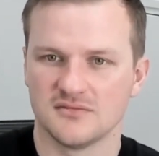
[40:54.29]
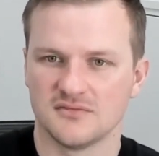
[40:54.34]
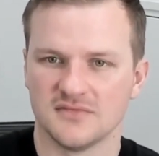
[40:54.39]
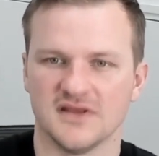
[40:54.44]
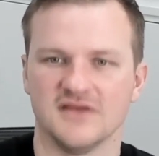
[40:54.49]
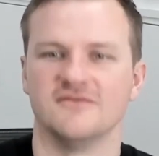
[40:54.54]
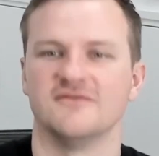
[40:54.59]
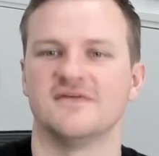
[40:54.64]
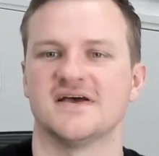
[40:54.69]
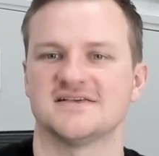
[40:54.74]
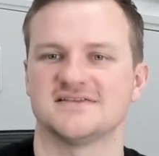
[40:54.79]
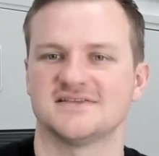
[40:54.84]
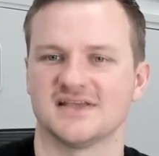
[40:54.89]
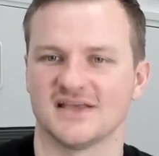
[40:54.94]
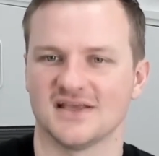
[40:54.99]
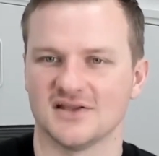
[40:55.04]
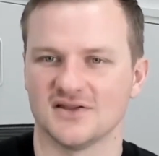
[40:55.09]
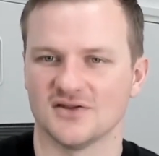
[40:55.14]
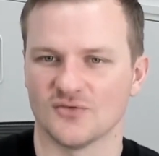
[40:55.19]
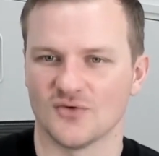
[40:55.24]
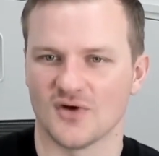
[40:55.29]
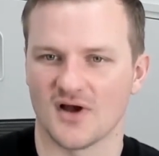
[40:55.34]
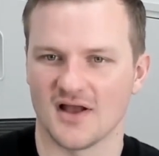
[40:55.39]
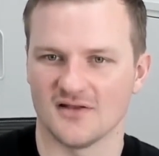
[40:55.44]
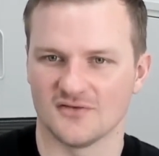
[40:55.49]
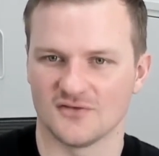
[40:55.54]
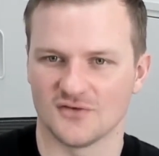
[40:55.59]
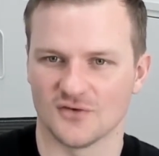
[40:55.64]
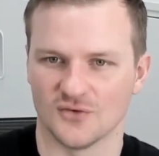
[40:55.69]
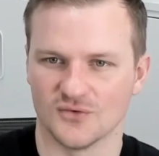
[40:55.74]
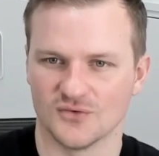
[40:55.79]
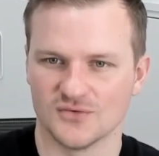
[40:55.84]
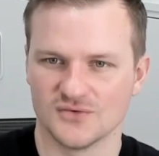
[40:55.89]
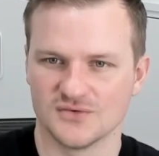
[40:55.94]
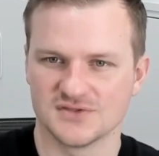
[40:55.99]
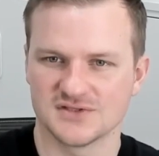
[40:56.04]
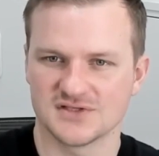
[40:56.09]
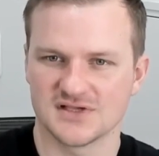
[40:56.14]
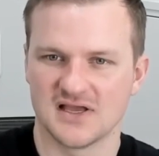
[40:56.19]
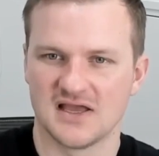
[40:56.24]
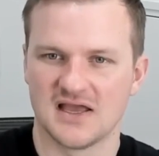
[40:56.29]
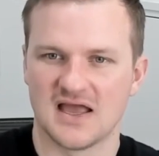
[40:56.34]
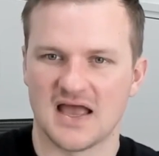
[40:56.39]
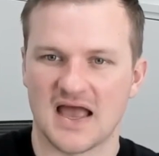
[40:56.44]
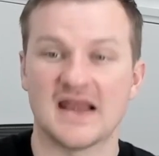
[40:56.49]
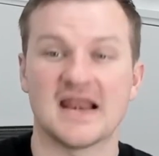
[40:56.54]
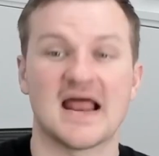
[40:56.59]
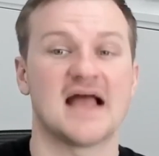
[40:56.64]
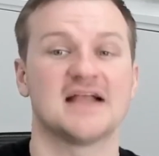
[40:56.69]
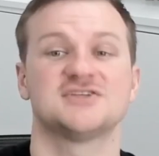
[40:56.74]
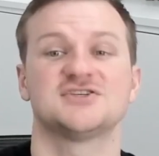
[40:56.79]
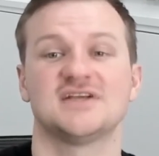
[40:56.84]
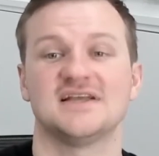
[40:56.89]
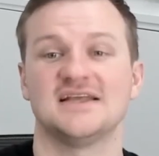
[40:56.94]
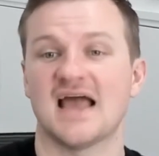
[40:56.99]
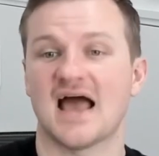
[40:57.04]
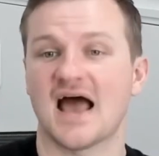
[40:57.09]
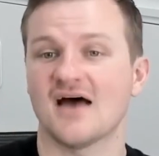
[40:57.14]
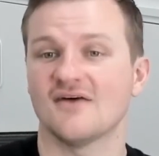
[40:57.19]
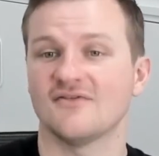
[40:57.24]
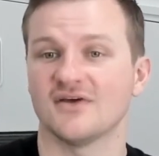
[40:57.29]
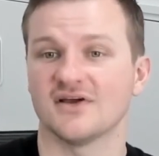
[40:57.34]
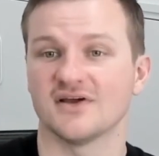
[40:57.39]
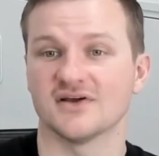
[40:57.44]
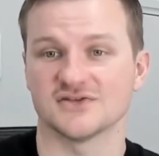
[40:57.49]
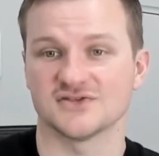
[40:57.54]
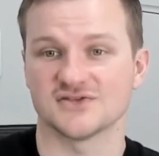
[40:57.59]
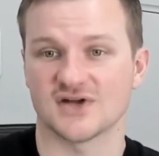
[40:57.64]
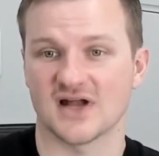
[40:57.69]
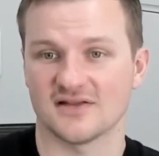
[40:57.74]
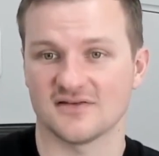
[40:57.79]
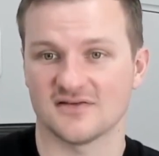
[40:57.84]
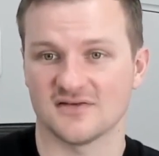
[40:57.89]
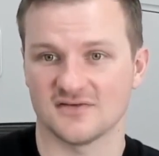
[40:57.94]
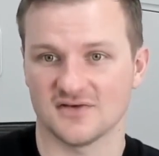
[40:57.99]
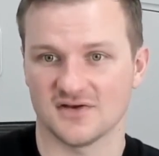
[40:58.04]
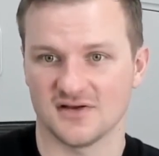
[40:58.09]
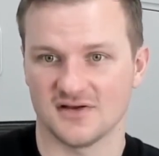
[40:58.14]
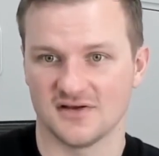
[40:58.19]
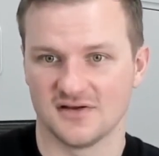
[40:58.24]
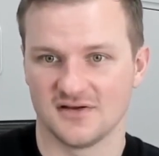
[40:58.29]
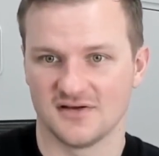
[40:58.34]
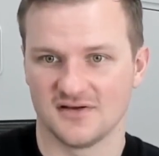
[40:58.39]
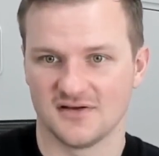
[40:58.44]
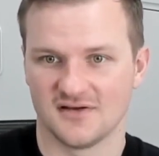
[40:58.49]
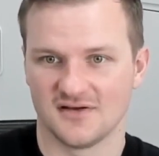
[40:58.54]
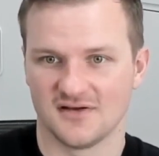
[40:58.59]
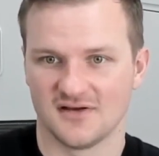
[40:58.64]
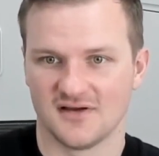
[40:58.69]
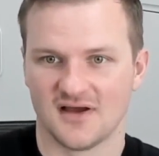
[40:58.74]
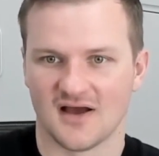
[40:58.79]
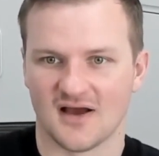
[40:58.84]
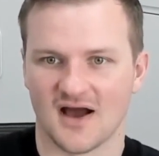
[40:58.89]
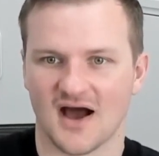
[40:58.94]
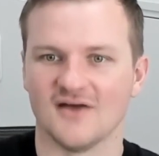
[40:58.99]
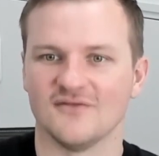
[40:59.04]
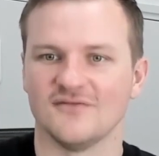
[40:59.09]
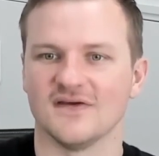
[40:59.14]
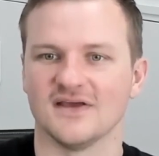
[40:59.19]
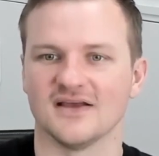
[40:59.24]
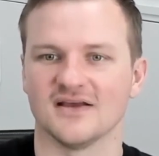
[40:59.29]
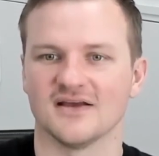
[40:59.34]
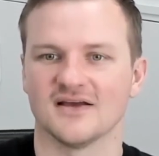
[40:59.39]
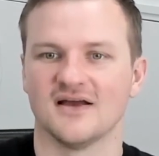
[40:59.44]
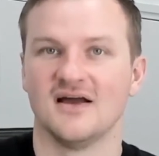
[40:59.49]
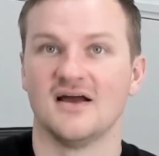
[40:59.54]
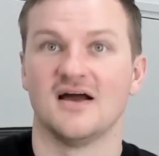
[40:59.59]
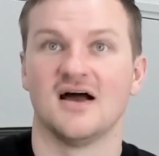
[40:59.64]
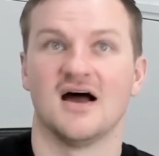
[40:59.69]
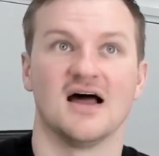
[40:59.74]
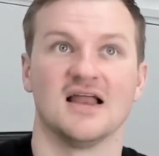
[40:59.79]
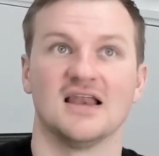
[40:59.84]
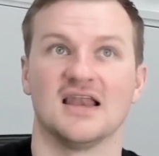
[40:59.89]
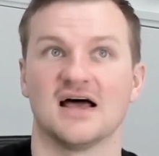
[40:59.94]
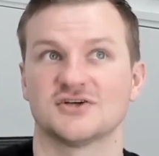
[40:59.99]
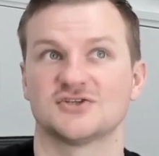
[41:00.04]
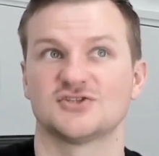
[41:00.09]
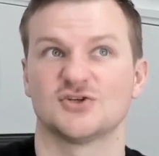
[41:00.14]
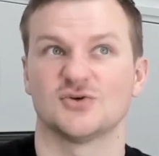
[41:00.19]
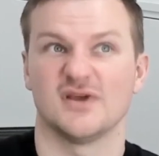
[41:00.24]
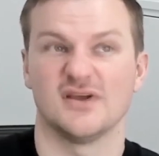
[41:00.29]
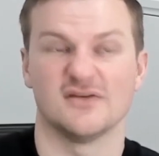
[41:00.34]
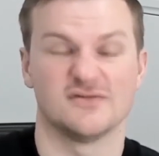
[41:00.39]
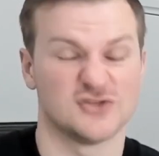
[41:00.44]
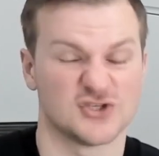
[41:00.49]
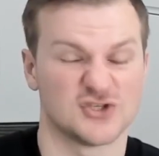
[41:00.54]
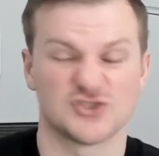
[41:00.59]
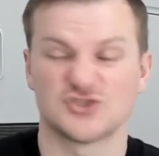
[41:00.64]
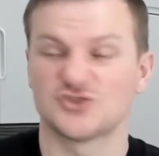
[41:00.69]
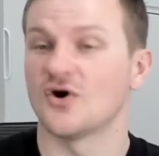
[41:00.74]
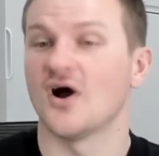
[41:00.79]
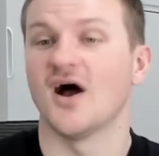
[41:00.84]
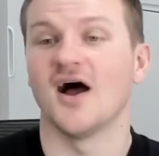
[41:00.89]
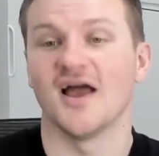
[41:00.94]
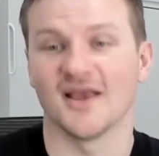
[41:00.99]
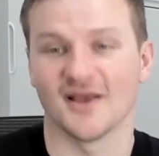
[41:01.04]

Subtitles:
investing in the right tools, and actually having a strategy. I think a luxury of just trying